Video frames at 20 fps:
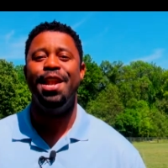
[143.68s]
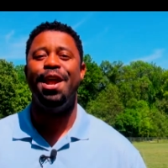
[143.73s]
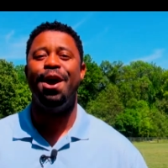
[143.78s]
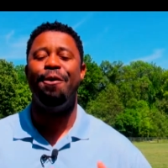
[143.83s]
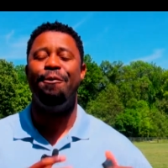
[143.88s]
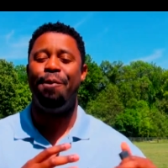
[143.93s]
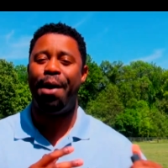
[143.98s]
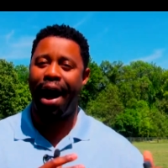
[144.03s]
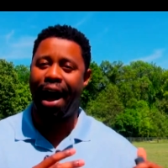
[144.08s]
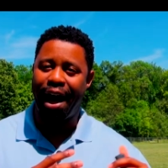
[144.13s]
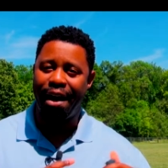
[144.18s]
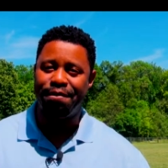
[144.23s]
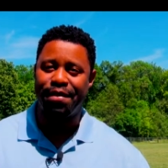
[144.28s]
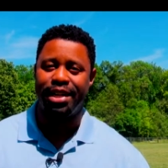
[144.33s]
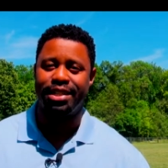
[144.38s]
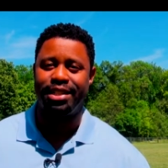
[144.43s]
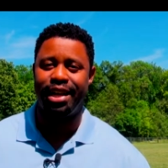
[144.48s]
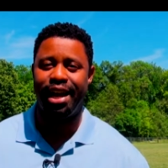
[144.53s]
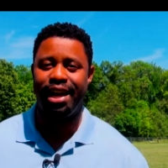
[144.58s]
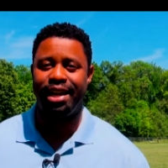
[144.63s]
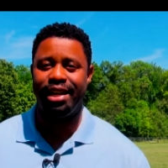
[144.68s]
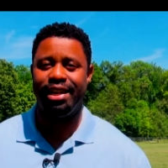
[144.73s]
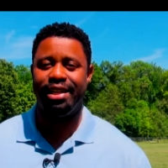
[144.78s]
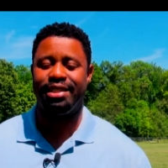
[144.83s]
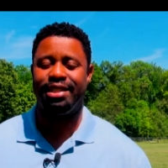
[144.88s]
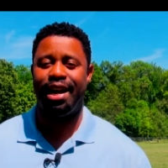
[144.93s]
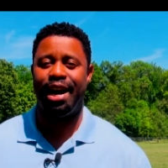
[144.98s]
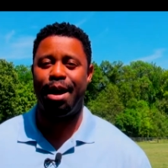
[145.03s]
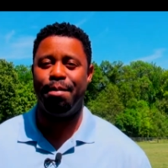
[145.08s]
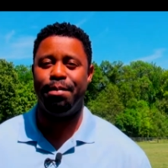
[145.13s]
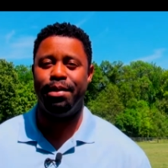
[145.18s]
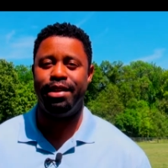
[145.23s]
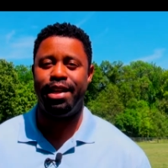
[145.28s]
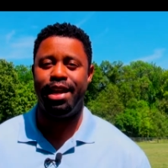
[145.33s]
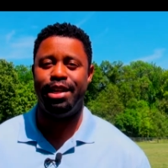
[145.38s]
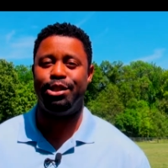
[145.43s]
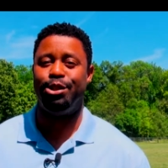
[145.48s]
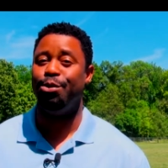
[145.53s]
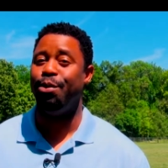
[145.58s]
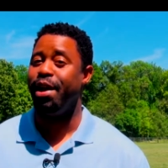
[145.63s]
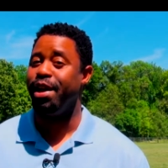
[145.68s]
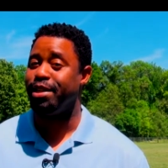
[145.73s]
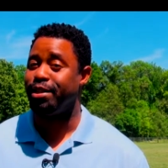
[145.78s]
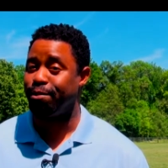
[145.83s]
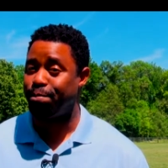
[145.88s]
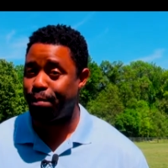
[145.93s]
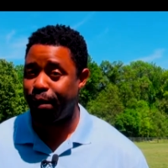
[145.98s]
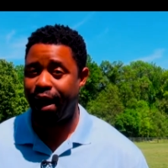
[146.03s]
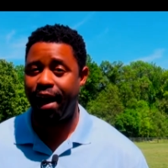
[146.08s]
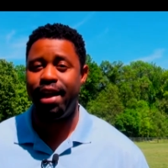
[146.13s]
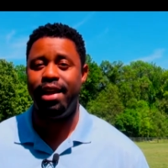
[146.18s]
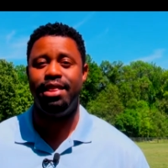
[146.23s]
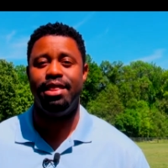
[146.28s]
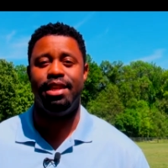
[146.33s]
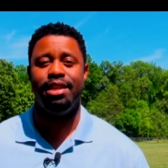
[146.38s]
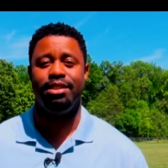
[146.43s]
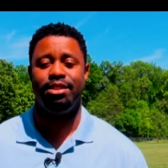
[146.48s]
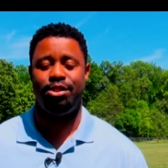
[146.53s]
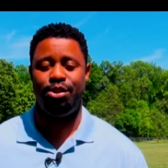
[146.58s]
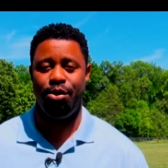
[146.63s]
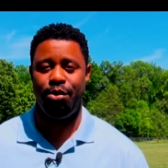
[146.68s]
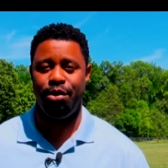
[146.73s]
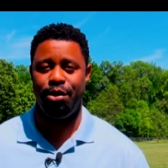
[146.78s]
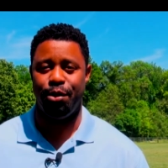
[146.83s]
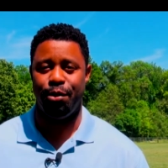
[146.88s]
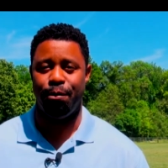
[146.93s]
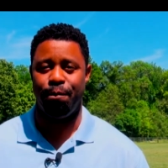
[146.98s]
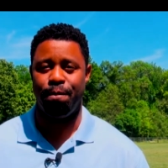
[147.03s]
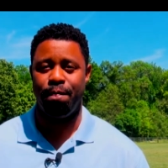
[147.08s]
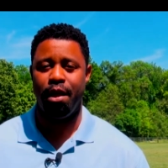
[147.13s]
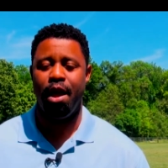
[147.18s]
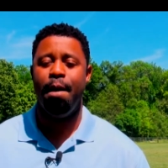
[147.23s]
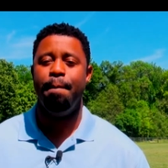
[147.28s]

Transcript: Now, why have I taken the time today to explain this to you?